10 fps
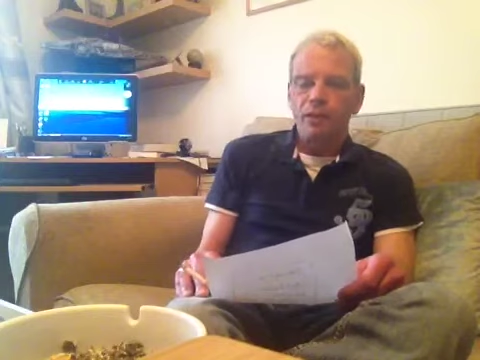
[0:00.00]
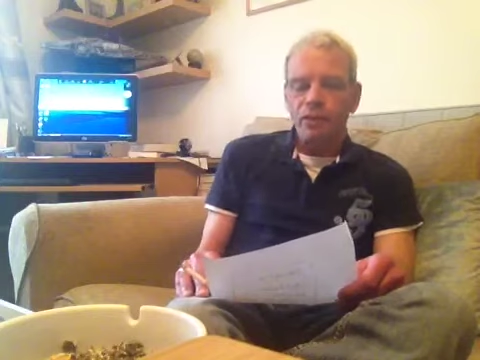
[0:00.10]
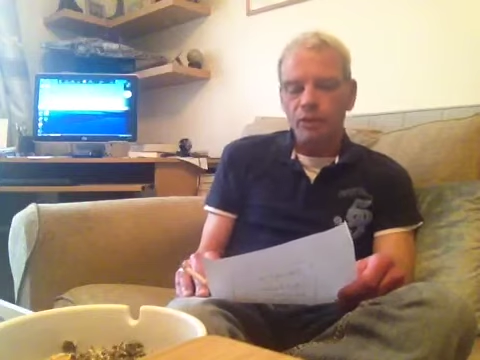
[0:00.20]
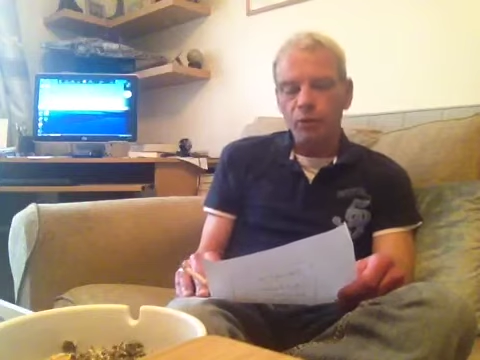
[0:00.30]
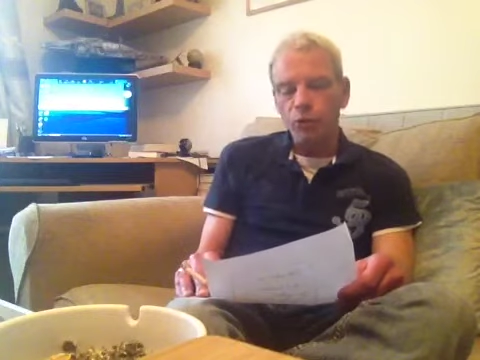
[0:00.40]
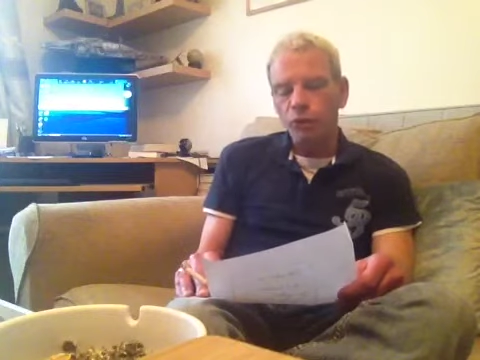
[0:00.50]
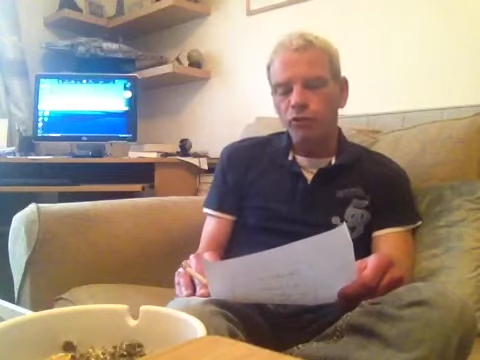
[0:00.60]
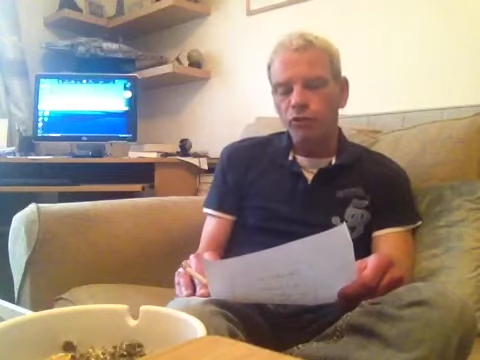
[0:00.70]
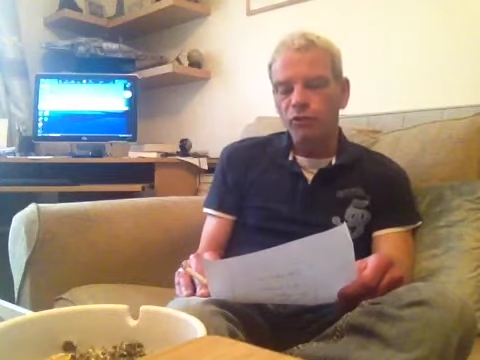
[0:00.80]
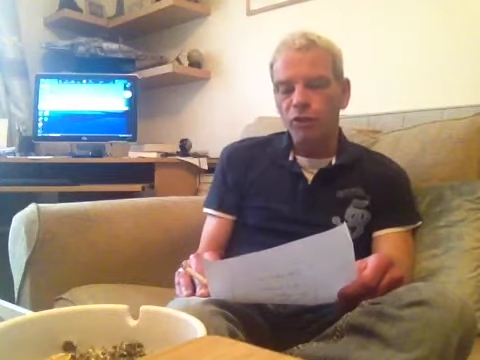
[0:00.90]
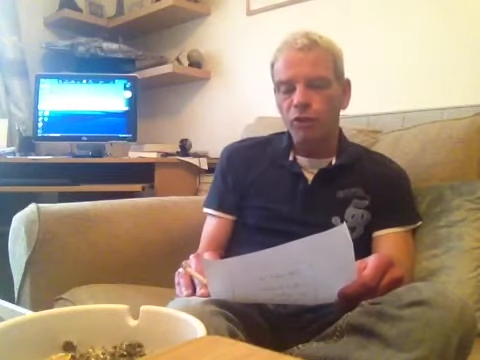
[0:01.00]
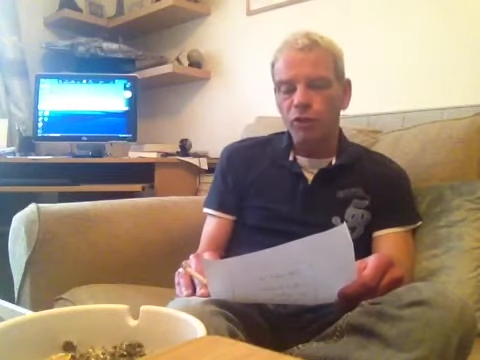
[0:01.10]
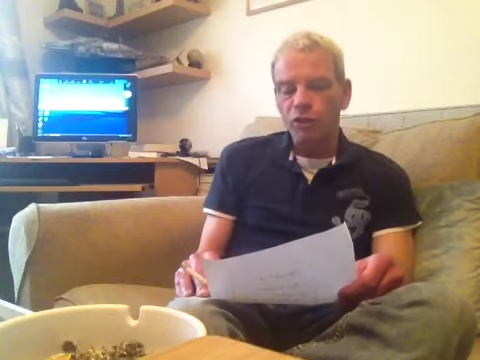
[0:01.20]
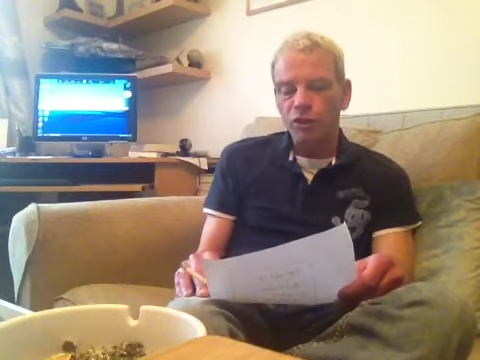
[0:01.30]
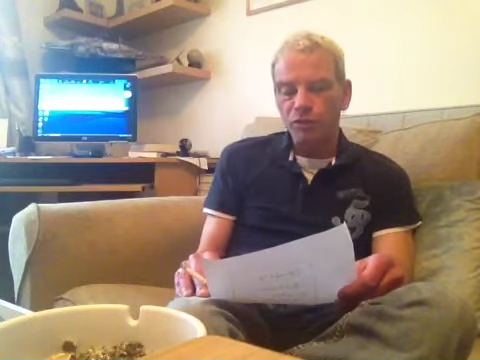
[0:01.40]
I've also reviewed
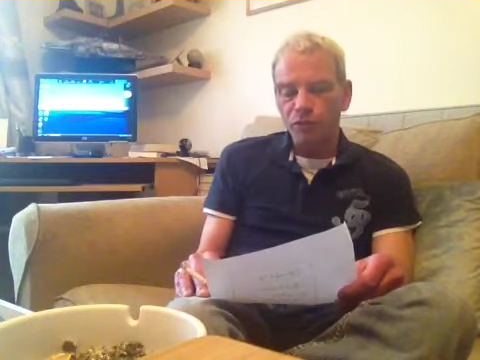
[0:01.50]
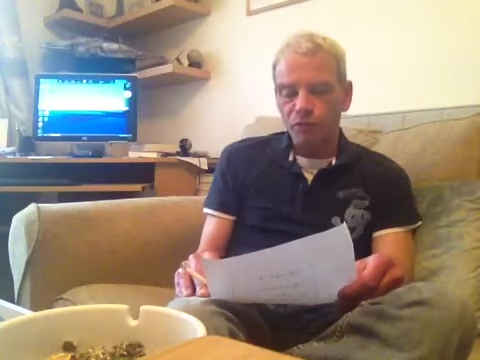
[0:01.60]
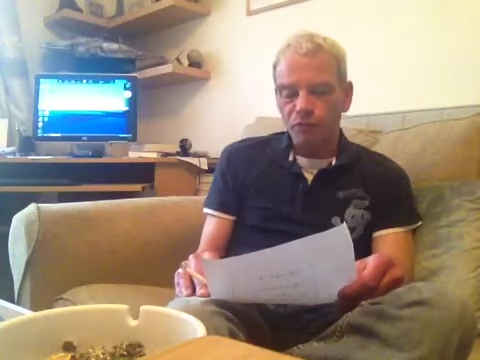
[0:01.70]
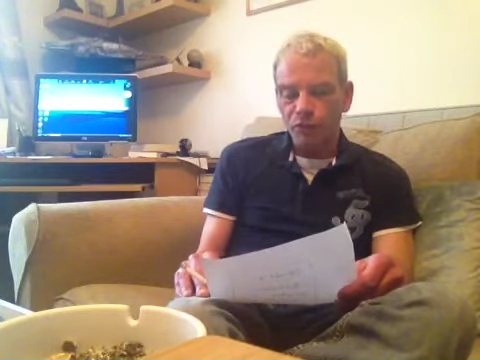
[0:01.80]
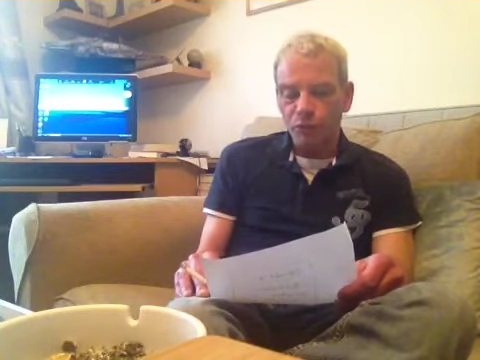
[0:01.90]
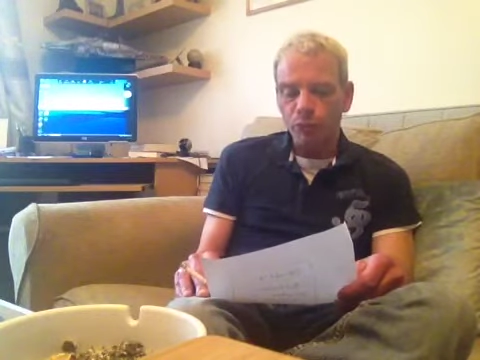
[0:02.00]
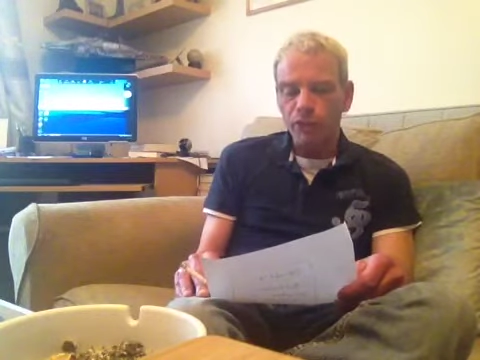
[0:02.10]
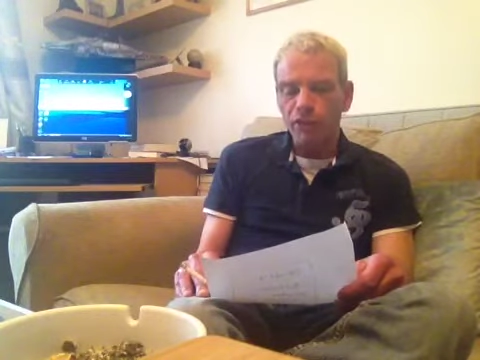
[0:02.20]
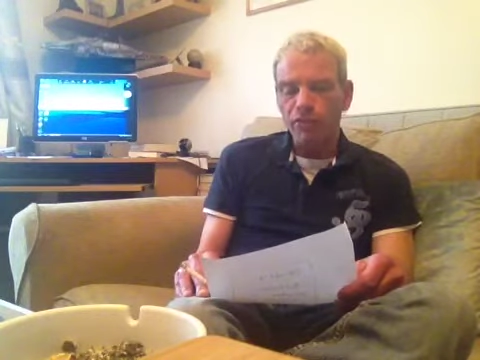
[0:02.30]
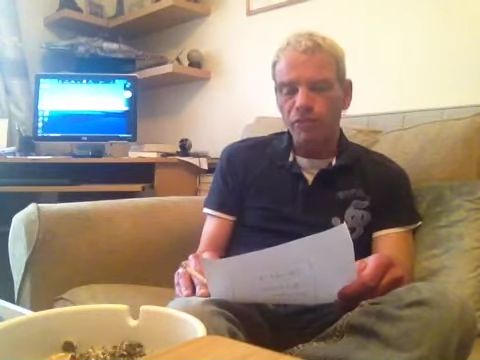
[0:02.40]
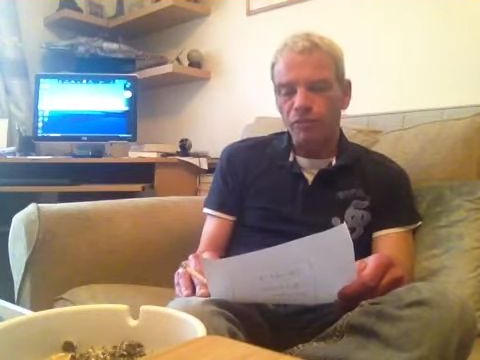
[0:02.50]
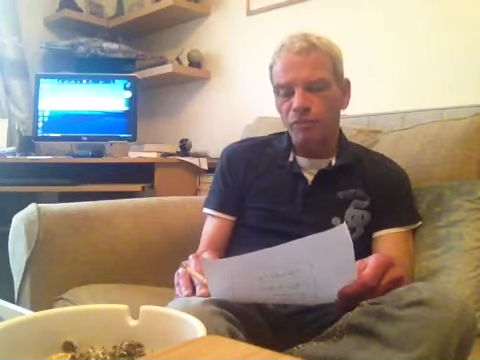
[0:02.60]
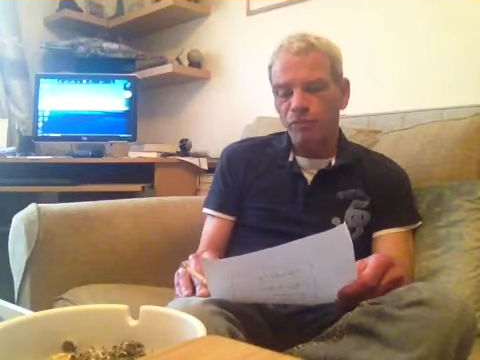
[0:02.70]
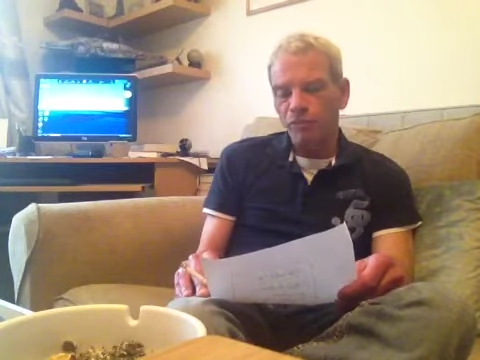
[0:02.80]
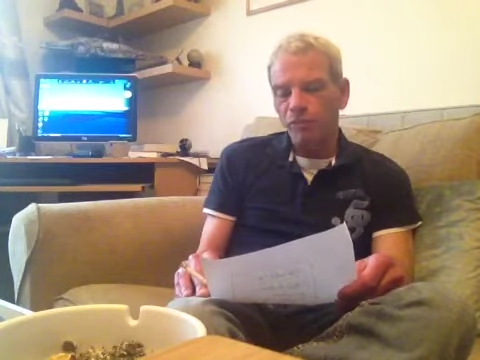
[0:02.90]
Richmond
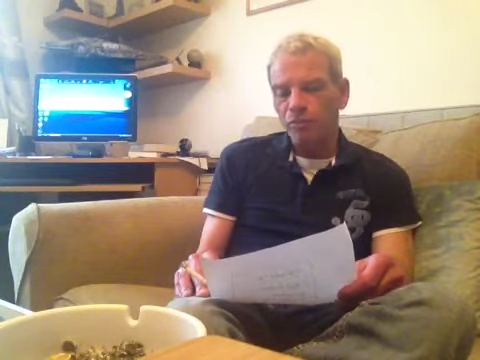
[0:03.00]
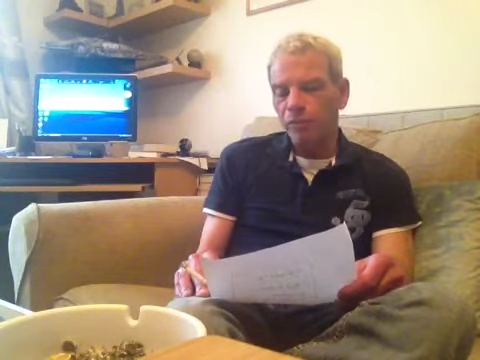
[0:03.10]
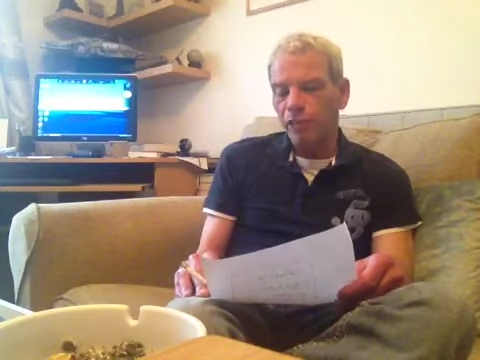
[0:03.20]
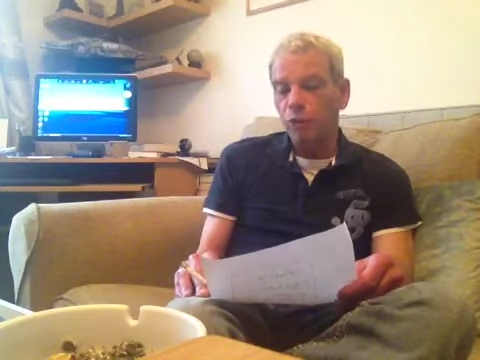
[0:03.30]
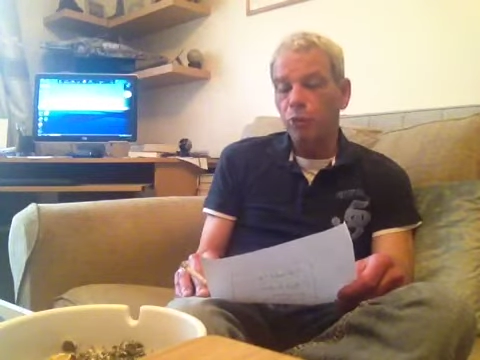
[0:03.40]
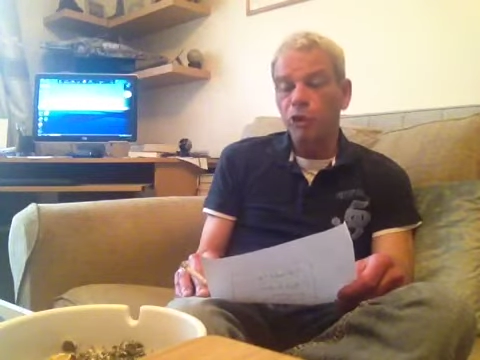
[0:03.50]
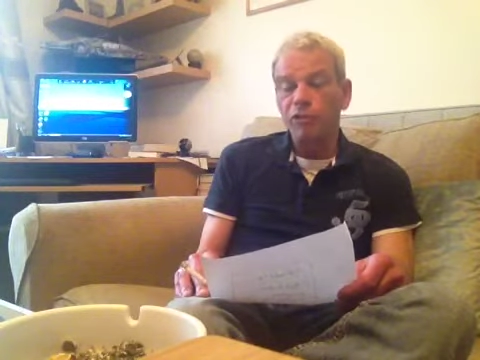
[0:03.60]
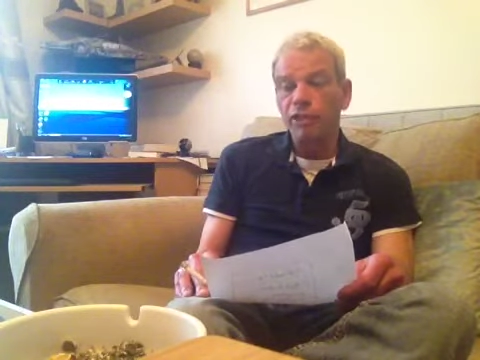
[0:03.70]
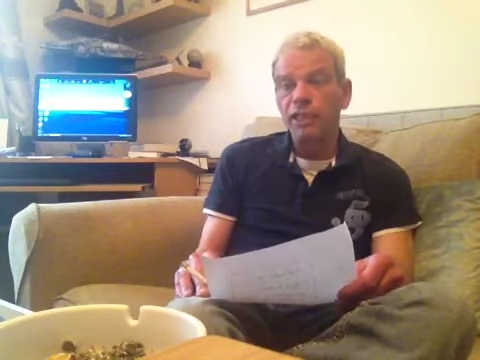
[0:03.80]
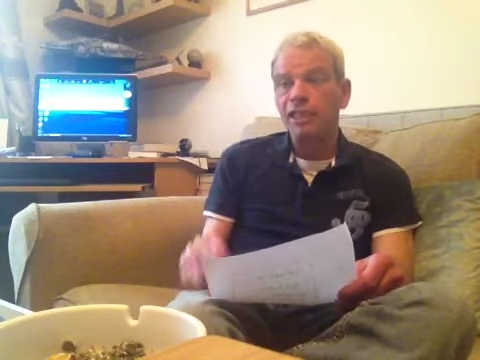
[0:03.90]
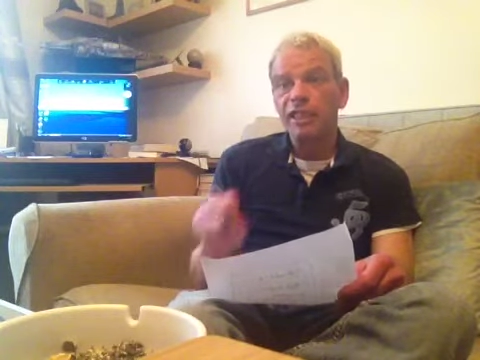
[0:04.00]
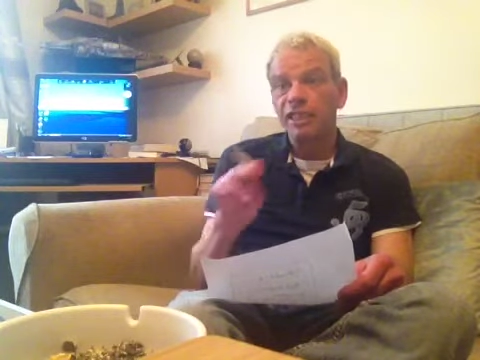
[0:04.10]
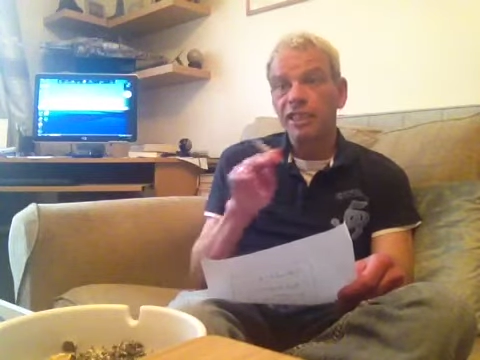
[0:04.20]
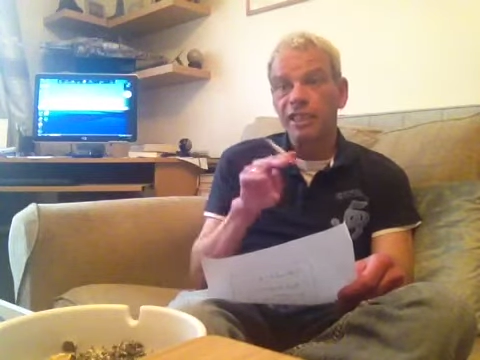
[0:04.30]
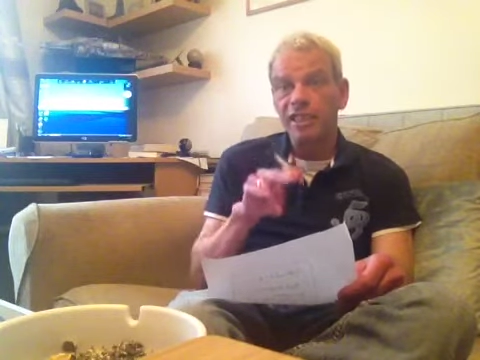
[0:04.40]
Menthol cigarettes.
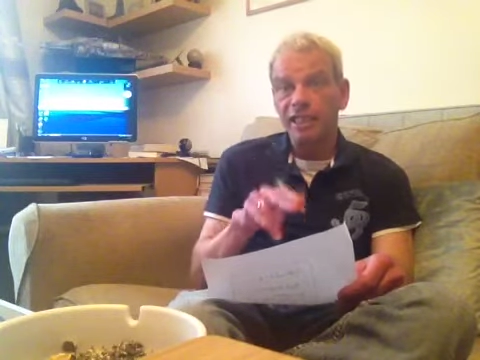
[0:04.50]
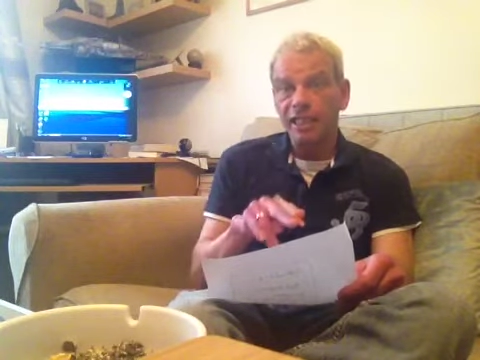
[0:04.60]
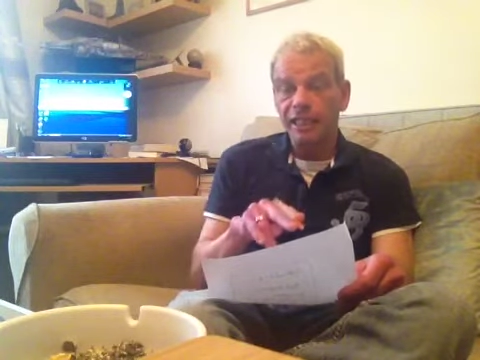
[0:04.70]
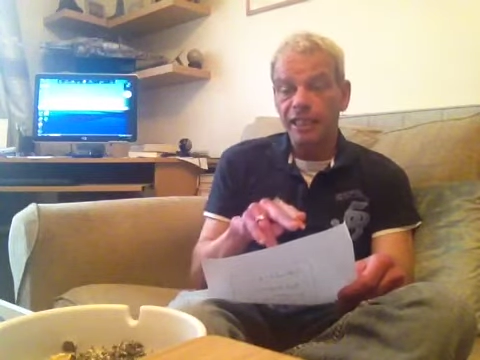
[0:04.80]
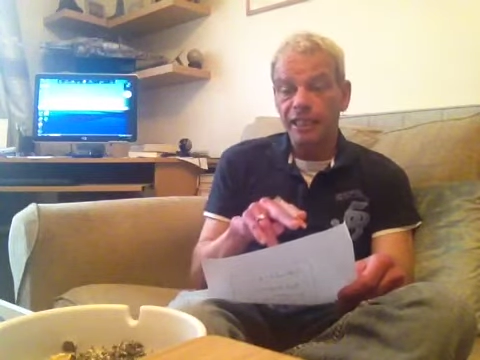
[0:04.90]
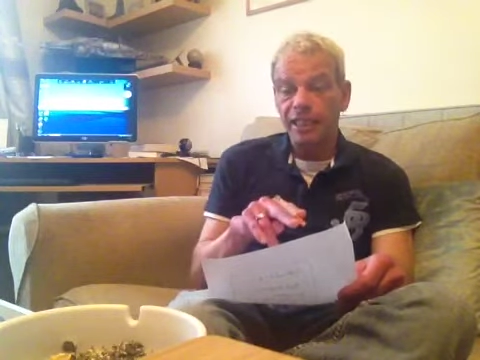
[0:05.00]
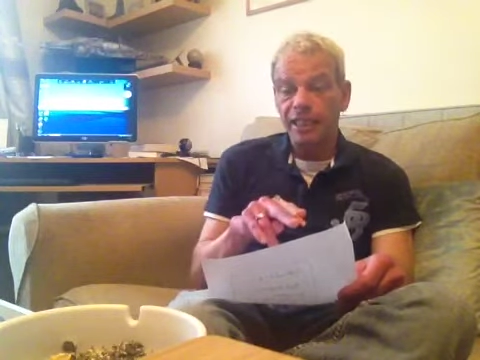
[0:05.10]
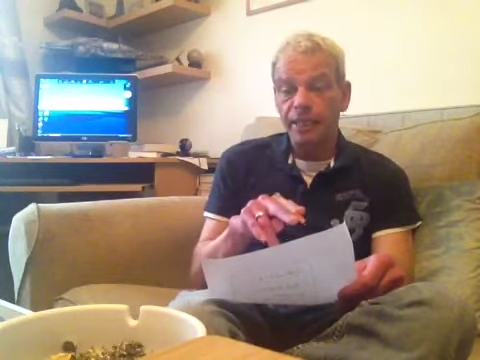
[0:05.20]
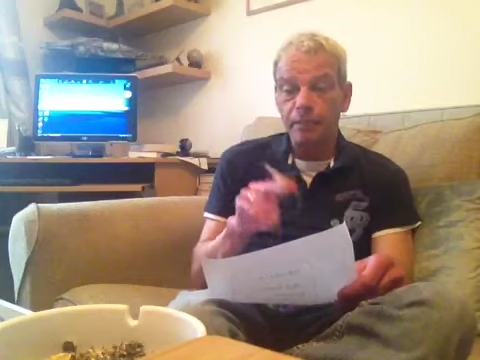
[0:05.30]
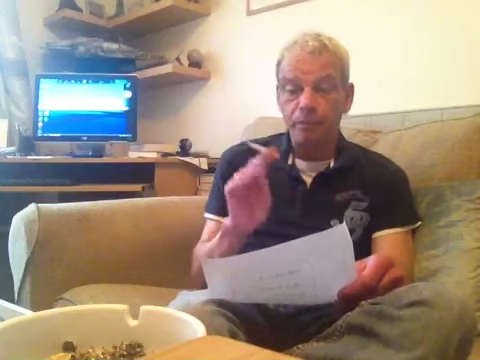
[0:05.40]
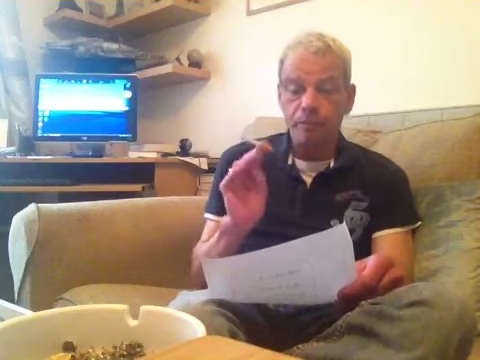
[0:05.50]
There's a link down there.